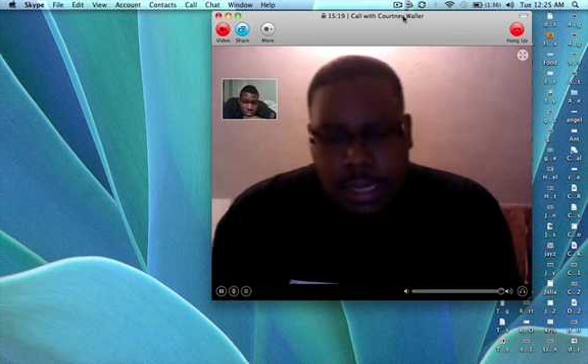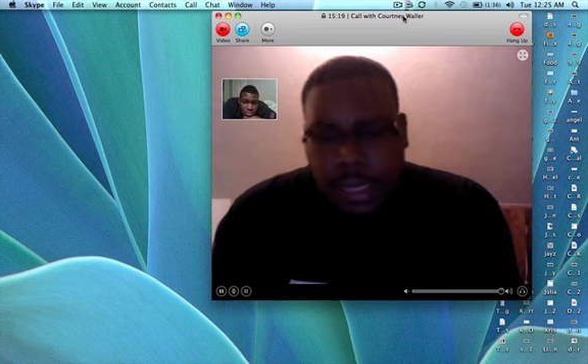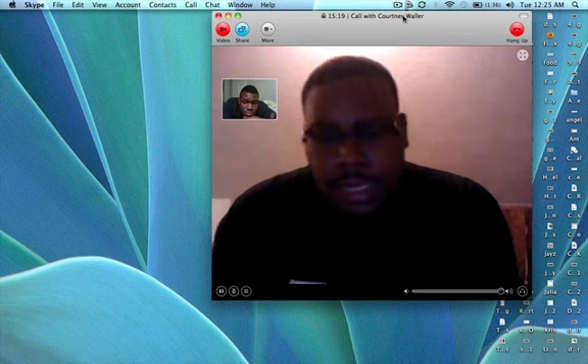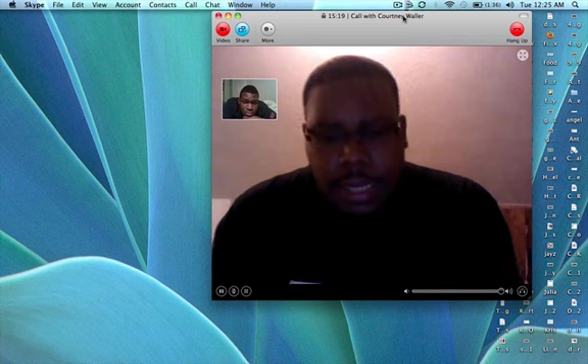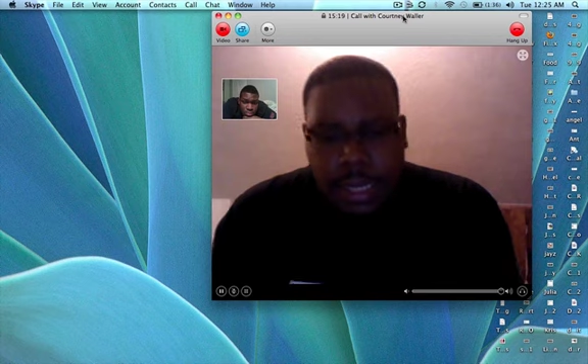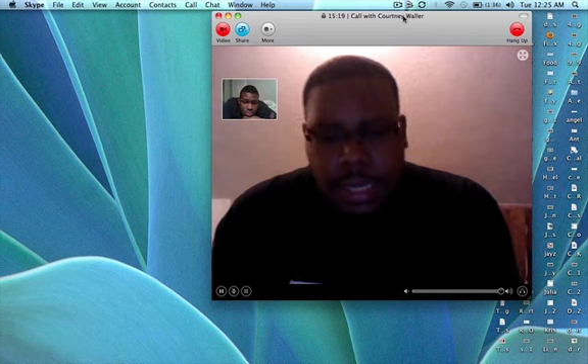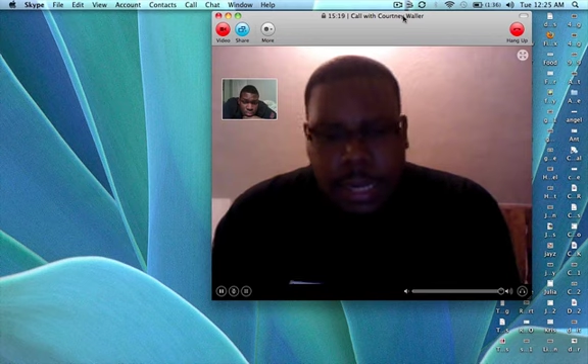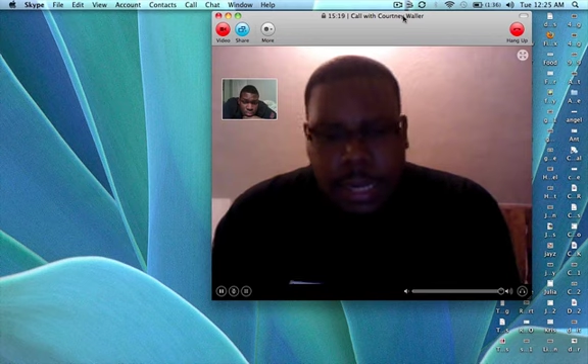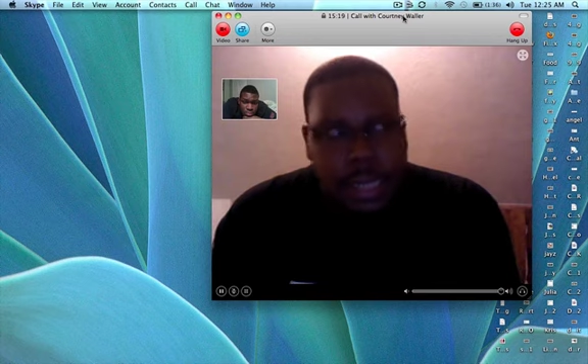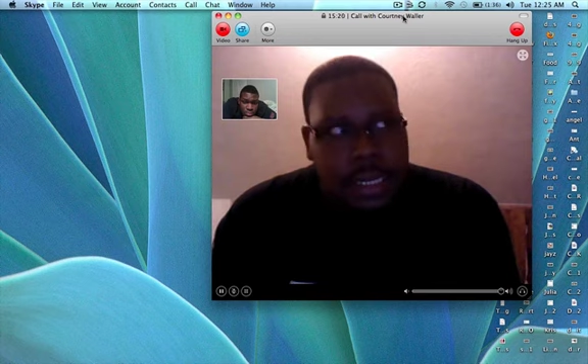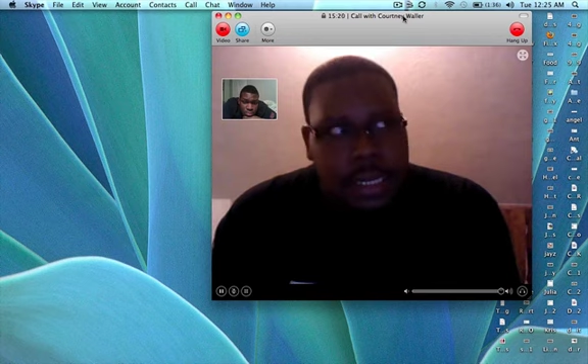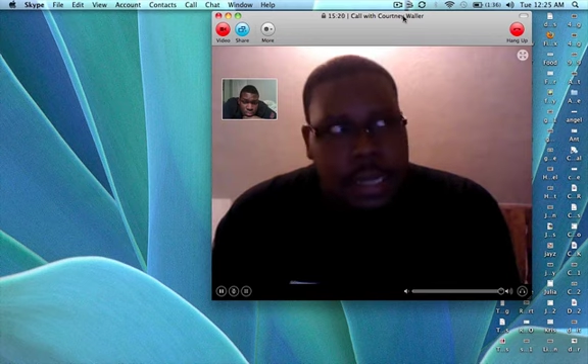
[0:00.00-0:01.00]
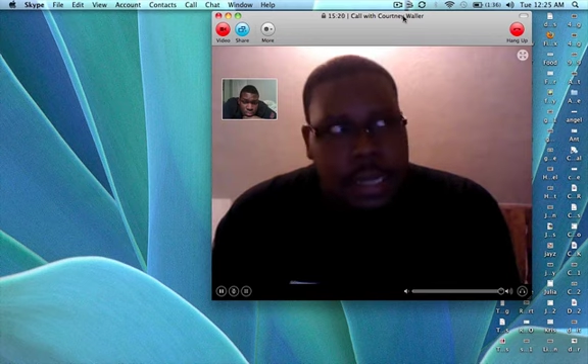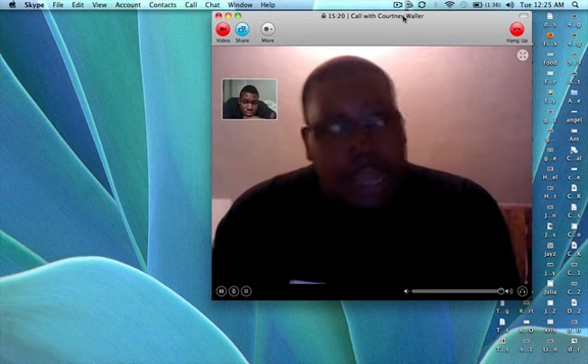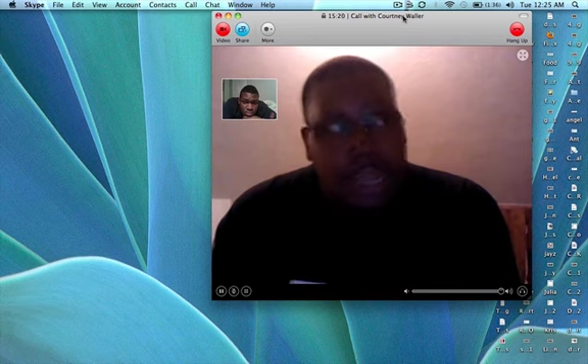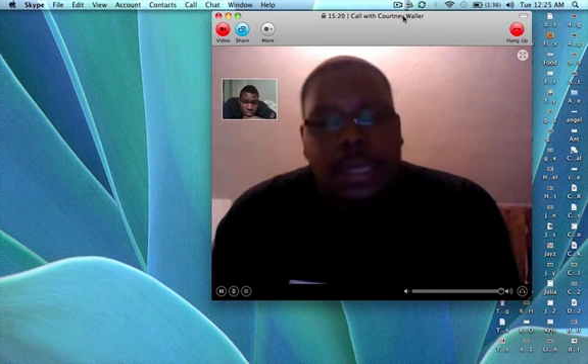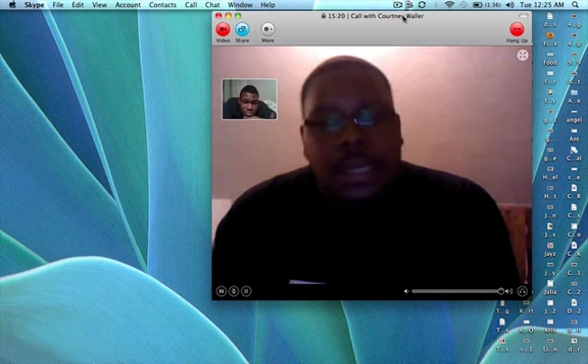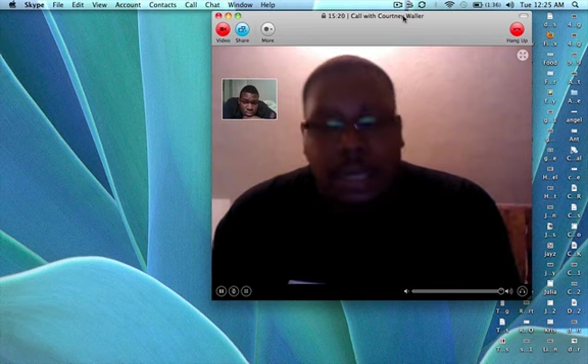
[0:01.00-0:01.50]
yesterday, not yes, yeah,
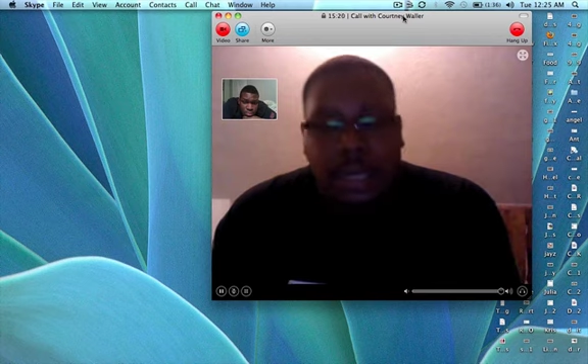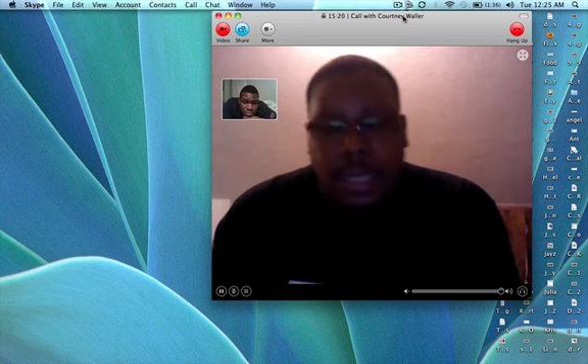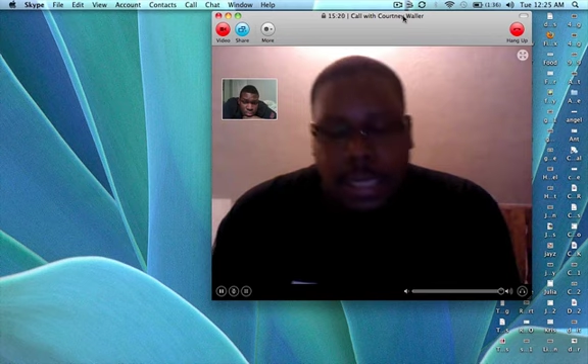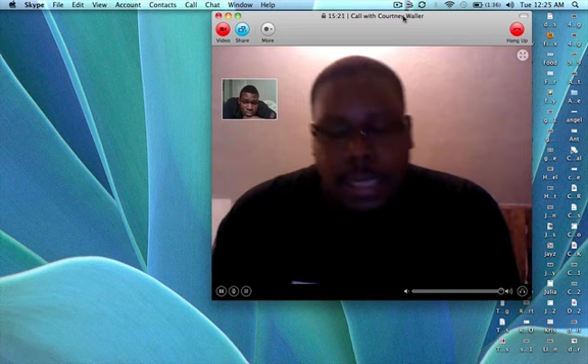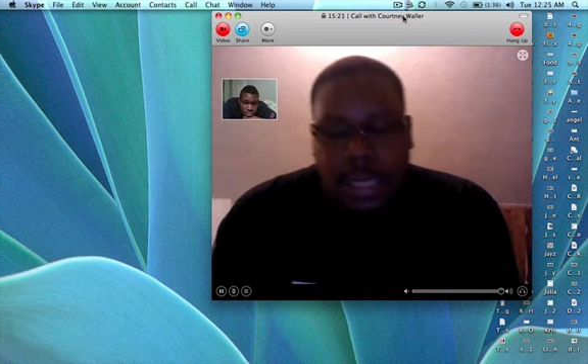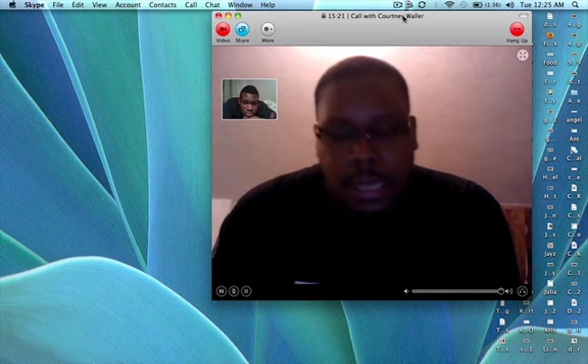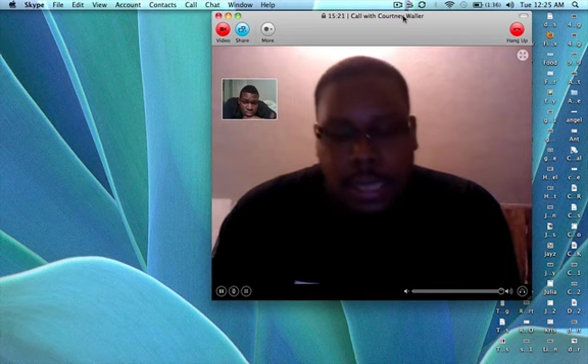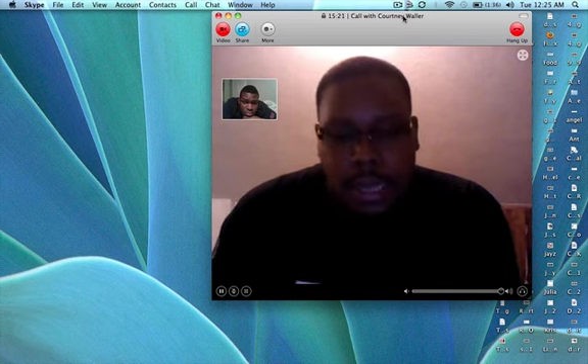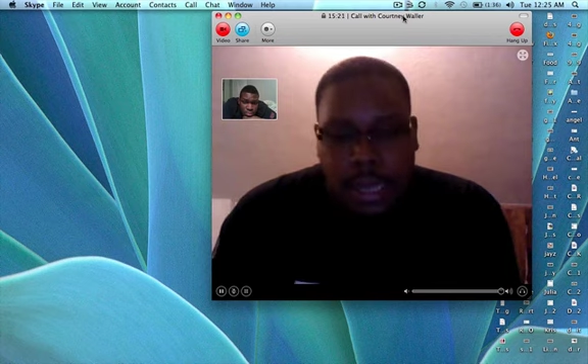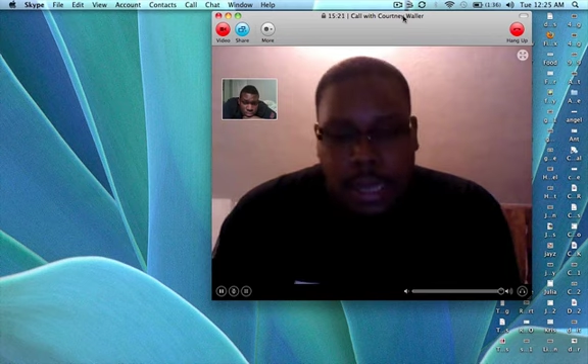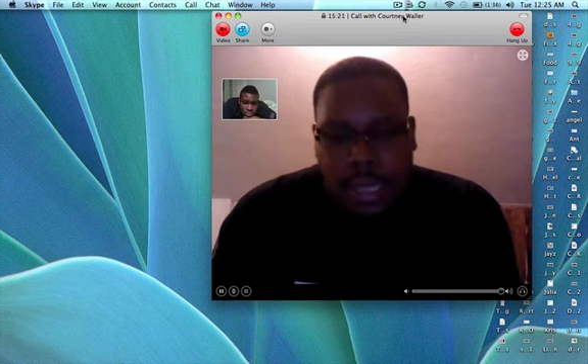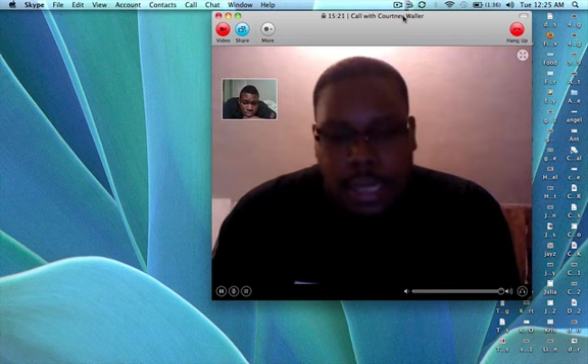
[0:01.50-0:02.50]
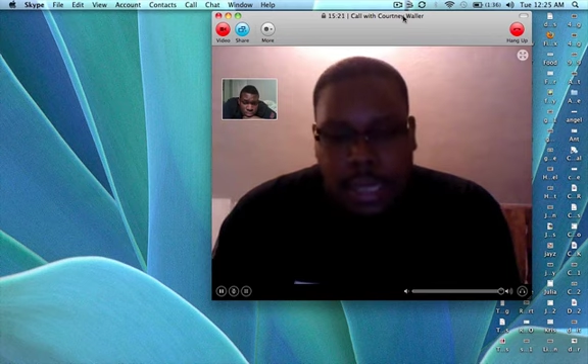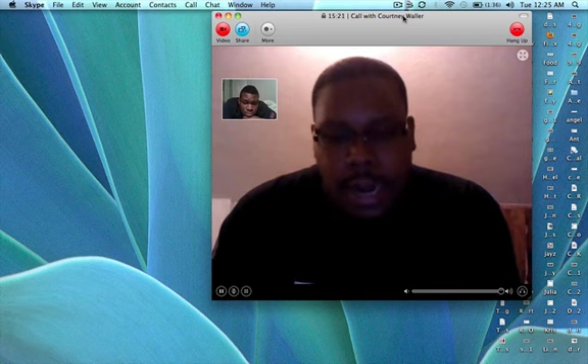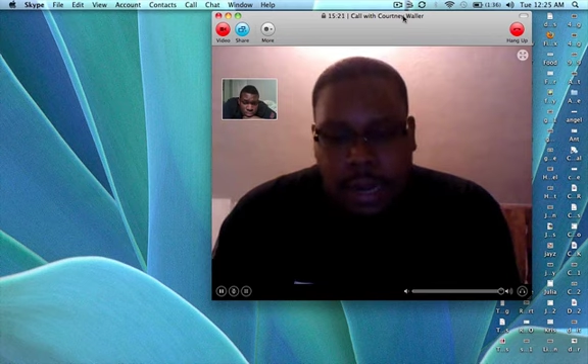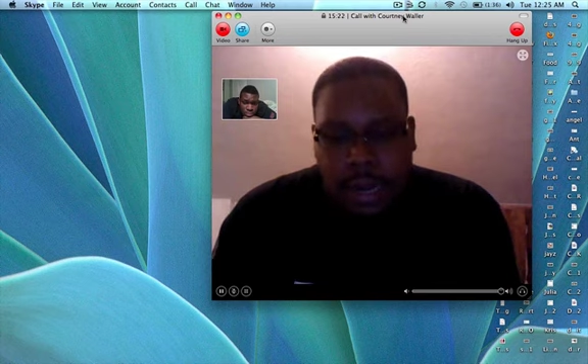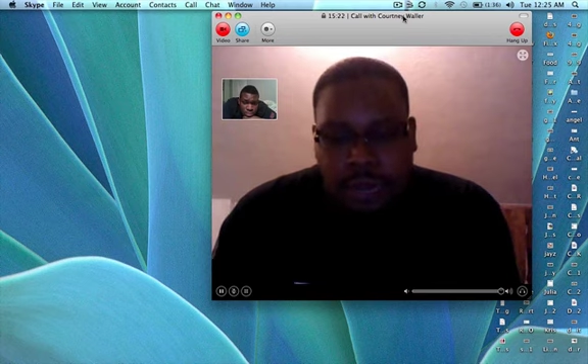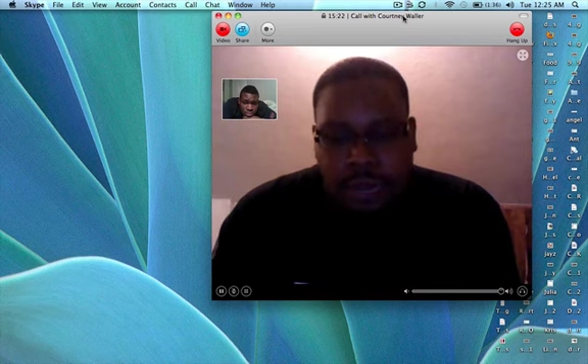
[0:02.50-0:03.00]
yesterday was Sunday, Sunday,
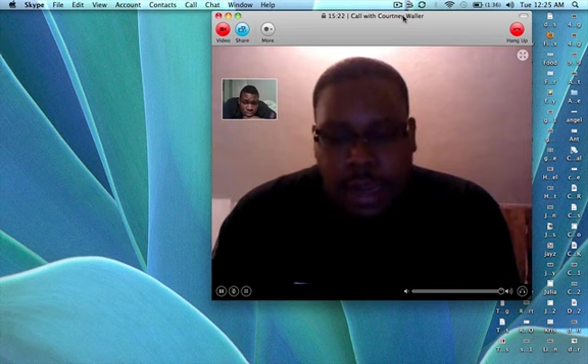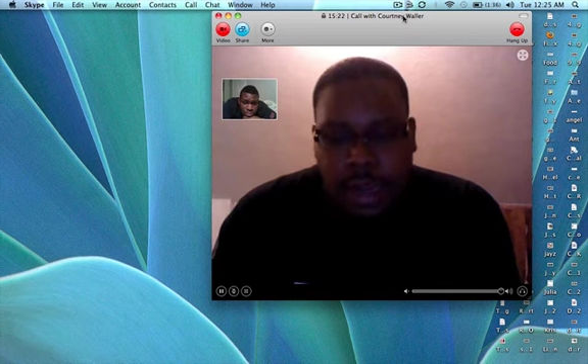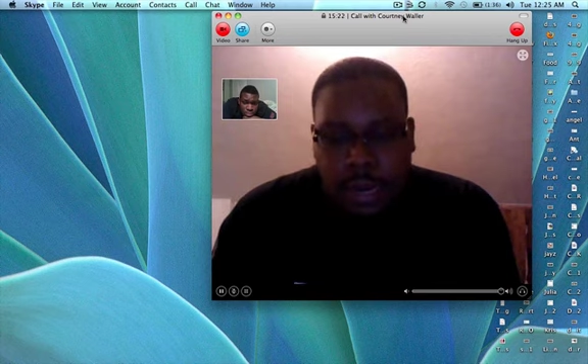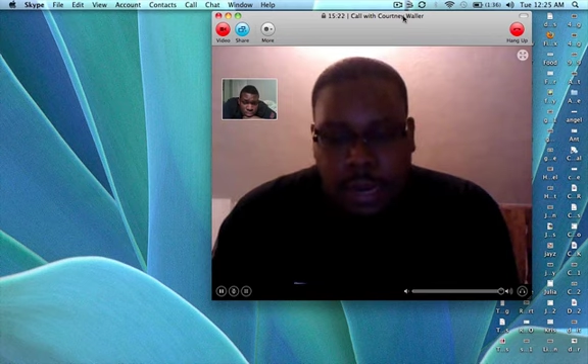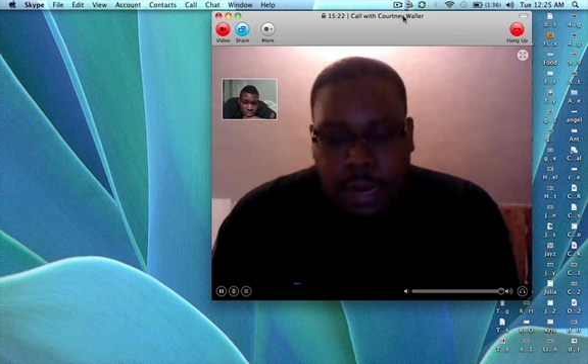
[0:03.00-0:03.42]
Saturday, and Friday.